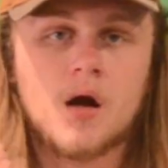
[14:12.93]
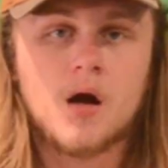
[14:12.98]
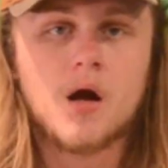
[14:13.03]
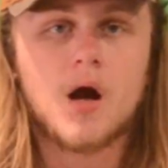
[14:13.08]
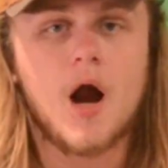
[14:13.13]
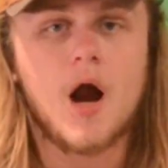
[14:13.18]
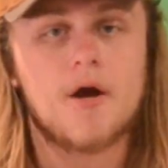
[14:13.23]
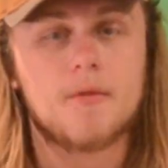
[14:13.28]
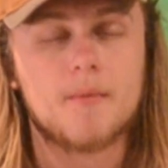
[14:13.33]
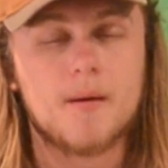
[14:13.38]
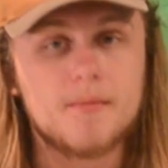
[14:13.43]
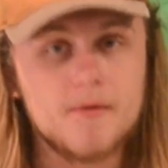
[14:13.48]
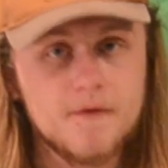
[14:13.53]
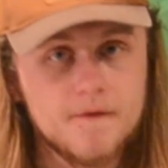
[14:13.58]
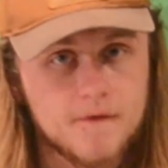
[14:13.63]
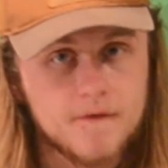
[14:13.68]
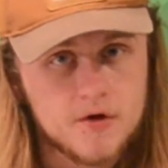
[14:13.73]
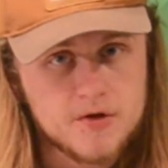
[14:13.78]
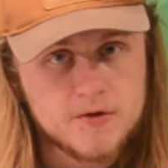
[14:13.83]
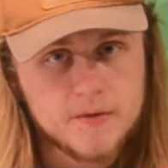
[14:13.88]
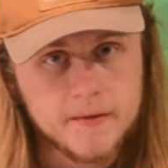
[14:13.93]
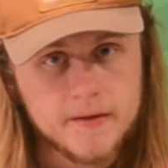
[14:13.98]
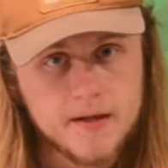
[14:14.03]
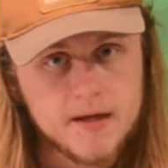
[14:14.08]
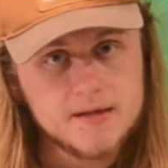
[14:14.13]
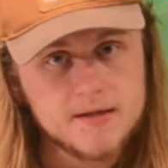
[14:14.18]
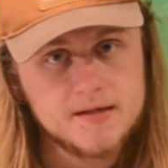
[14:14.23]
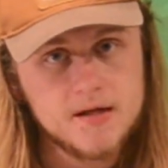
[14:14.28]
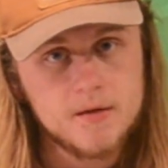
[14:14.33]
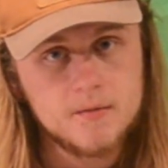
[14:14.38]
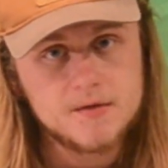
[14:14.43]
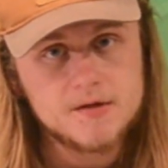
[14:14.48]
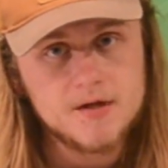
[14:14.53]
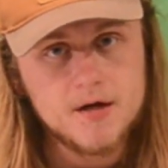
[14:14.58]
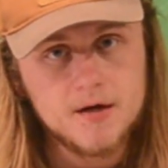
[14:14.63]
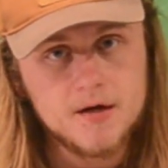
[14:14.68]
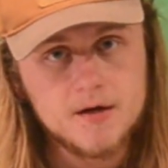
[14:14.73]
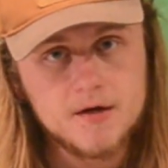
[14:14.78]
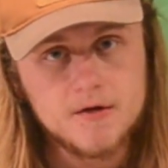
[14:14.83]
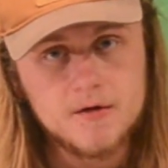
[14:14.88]
Alright, remember the first one that I said was a
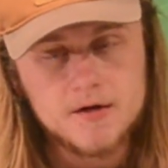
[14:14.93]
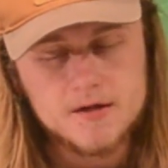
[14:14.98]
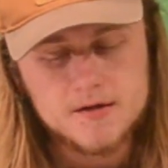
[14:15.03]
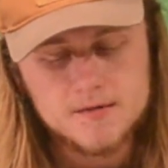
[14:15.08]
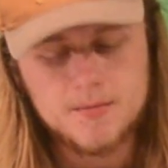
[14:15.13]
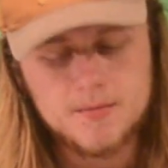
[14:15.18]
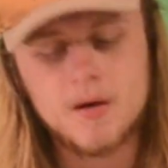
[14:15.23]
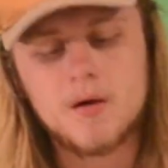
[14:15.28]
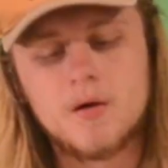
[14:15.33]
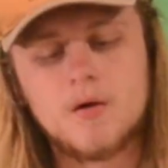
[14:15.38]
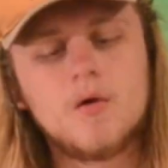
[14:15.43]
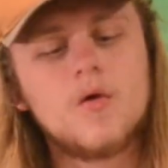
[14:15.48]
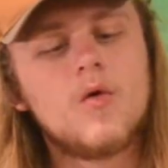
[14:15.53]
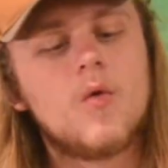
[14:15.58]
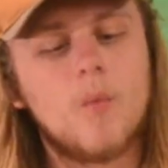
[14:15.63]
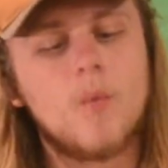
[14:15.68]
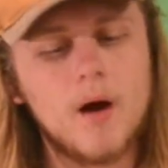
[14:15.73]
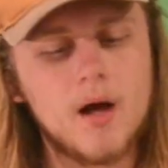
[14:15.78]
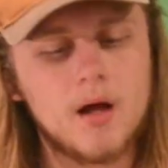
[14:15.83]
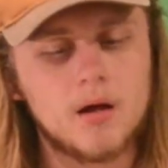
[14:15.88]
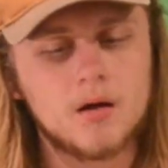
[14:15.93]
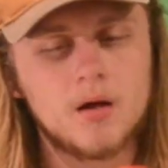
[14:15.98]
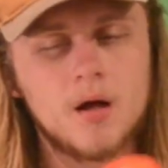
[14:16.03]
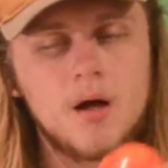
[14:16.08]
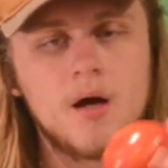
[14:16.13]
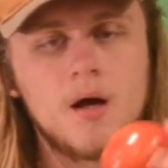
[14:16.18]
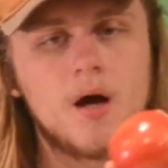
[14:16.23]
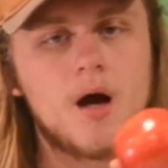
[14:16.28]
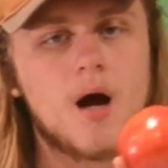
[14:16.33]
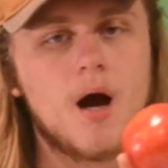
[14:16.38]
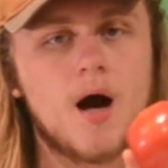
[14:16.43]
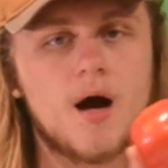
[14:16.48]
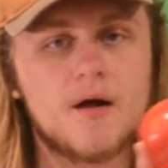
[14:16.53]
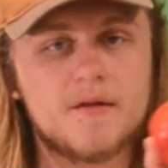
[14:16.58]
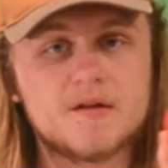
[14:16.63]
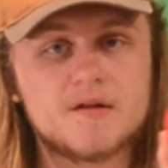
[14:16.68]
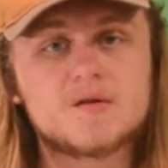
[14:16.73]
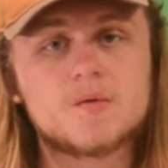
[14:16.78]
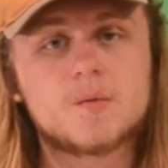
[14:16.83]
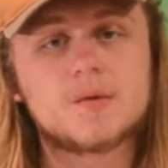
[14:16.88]
Honey Crisp? Well,
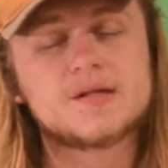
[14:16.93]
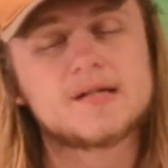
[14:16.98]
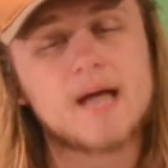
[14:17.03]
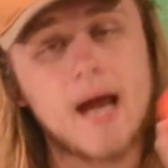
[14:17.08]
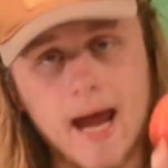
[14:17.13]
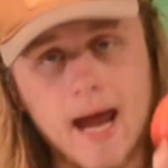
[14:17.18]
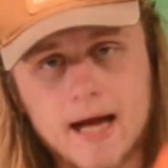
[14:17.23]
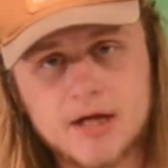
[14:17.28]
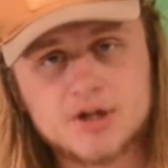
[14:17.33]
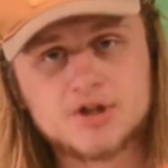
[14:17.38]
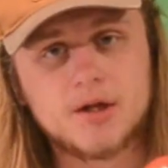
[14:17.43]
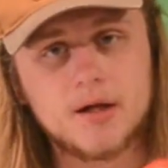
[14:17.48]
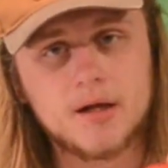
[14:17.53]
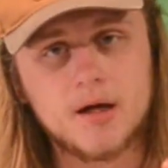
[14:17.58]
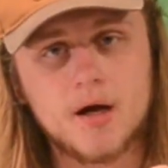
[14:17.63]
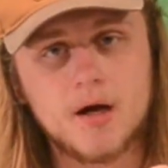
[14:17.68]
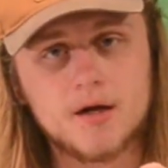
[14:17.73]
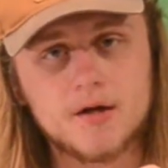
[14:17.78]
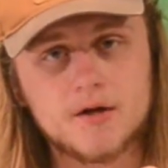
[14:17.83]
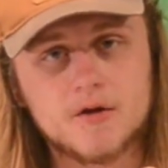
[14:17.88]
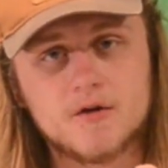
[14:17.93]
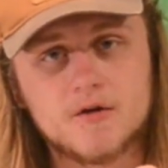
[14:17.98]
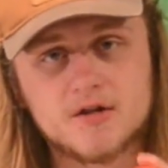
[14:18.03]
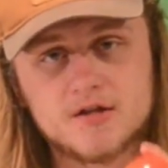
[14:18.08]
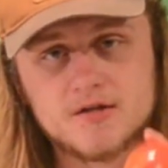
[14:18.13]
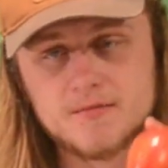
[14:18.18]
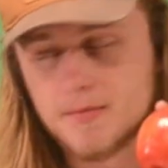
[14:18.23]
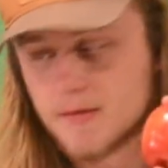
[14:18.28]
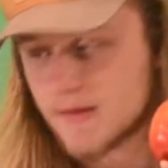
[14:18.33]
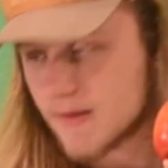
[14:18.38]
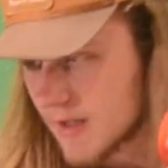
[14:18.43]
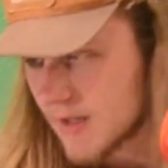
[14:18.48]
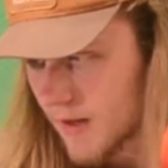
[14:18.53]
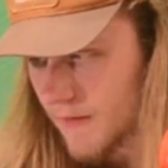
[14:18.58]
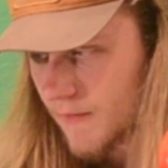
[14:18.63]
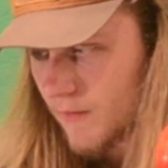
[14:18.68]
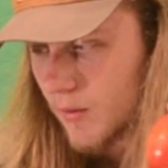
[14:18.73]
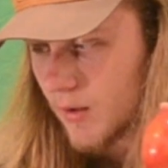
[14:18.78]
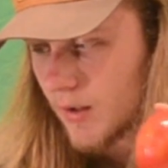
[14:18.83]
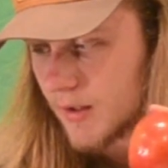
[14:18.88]
this one is actually a Honey Crisp, but the
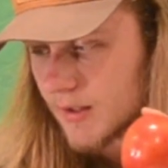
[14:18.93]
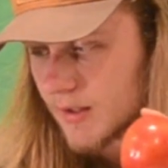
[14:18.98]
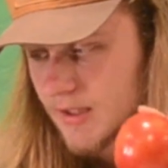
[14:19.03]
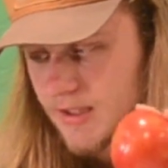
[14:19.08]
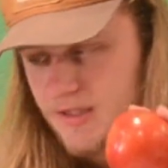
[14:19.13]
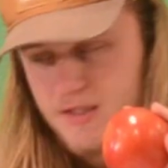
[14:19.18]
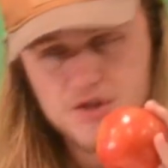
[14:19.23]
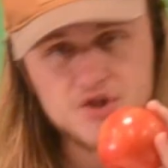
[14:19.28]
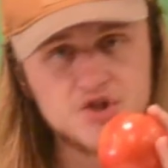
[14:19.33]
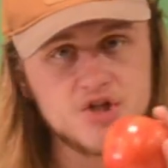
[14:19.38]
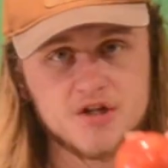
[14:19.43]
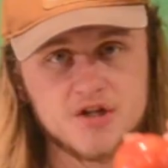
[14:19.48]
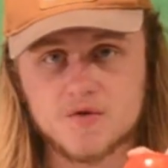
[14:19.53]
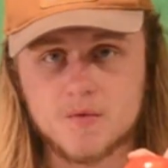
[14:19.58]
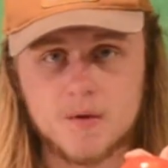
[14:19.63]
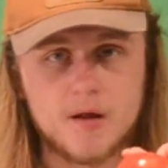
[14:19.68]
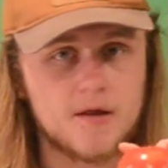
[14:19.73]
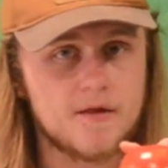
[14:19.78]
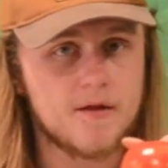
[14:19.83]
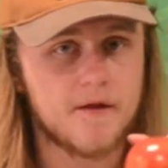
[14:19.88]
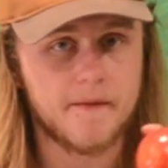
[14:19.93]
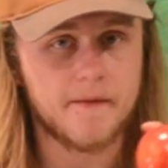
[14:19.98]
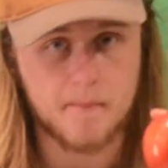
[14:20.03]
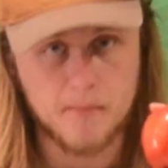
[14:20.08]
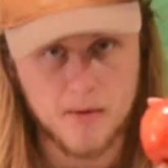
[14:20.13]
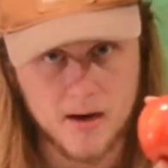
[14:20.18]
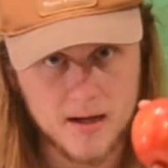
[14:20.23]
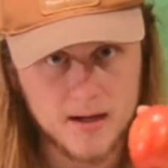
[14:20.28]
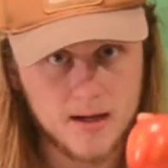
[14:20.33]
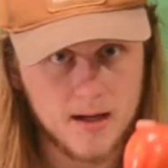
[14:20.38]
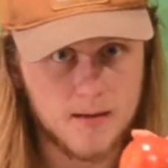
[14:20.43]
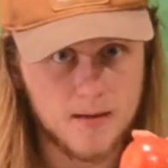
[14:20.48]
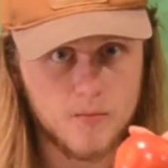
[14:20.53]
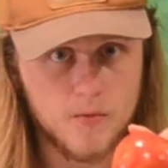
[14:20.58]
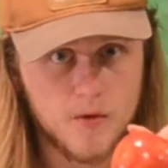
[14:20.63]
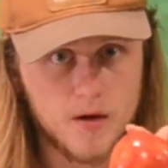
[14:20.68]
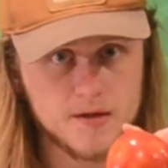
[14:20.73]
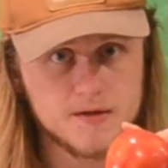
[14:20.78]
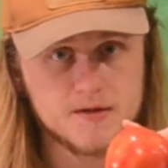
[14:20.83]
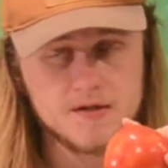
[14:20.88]
other one is just what I thought the brand name
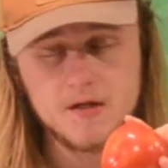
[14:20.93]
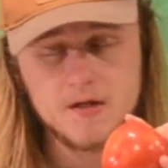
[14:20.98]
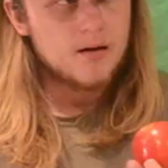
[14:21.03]
was.